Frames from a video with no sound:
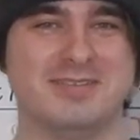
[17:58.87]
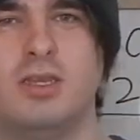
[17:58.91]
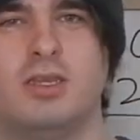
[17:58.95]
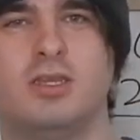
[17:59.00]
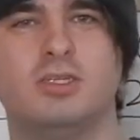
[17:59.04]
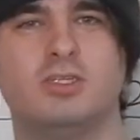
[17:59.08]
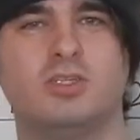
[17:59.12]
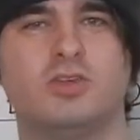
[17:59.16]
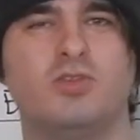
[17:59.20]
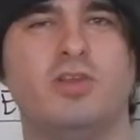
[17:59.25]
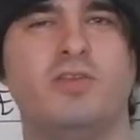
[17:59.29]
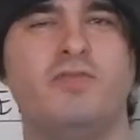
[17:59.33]

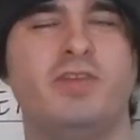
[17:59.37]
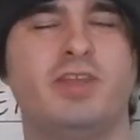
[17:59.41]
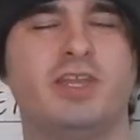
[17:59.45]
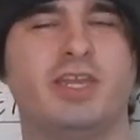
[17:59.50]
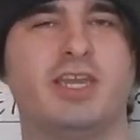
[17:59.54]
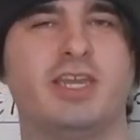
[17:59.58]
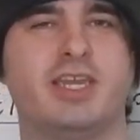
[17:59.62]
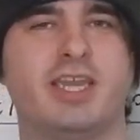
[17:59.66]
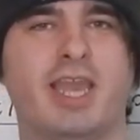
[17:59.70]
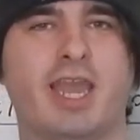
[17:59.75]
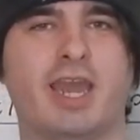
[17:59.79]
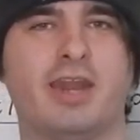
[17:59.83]
So living in
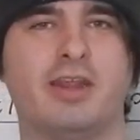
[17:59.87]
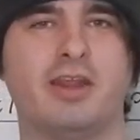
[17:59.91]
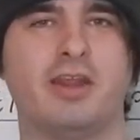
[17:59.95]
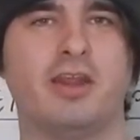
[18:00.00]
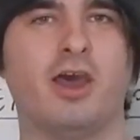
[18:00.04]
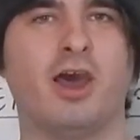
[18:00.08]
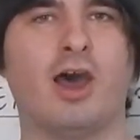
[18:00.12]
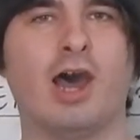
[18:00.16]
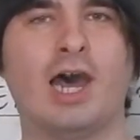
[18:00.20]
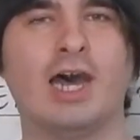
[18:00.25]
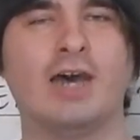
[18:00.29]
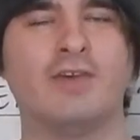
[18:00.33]

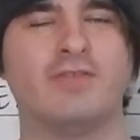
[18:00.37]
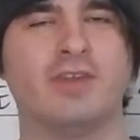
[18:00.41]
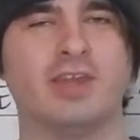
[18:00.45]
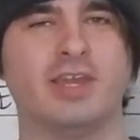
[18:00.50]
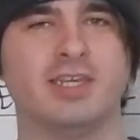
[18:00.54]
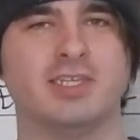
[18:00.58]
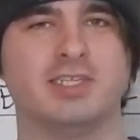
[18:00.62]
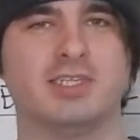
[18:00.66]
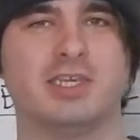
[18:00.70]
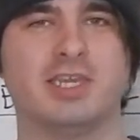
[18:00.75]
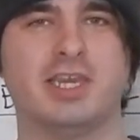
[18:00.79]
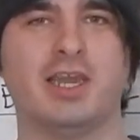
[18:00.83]
Canada,
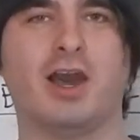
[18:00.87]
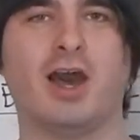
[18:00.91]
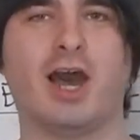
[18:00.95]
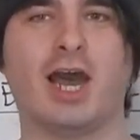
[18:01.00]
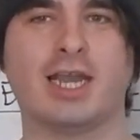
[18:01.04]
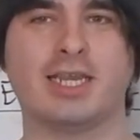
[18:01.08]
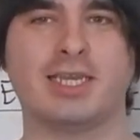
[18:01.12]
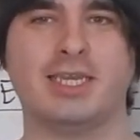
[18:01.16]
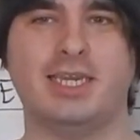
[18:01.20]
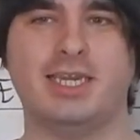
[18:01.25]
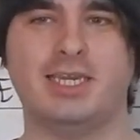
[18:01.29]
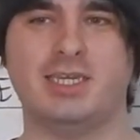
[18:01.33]
obviously
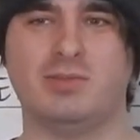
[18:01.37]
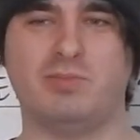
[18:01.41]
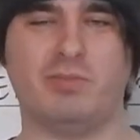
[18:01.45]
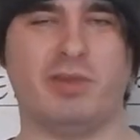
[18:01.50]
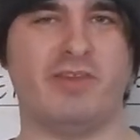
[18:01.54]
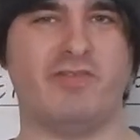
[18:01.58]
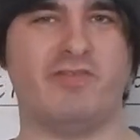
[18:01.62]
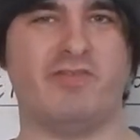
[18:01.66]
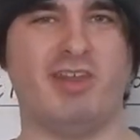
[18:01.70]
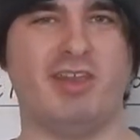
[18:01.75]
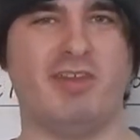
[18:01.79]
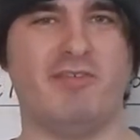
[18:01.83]
hockey is my
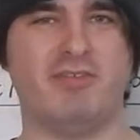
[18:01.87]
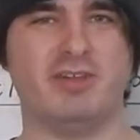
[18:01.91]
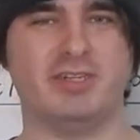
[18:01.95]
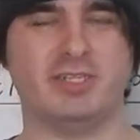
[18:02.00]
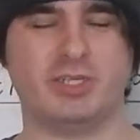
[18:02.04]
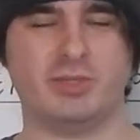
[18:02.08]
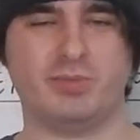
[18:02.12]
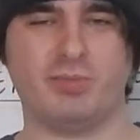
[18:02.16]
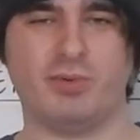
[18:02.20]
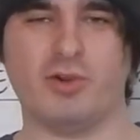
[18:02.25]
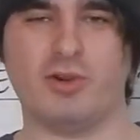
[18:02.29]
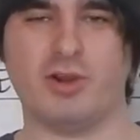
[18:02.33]
favorite
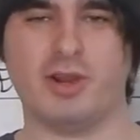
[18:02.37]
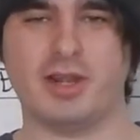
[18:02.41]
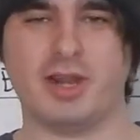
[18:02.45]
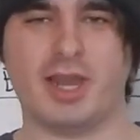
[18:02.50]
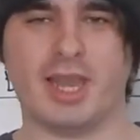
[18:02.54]
sport.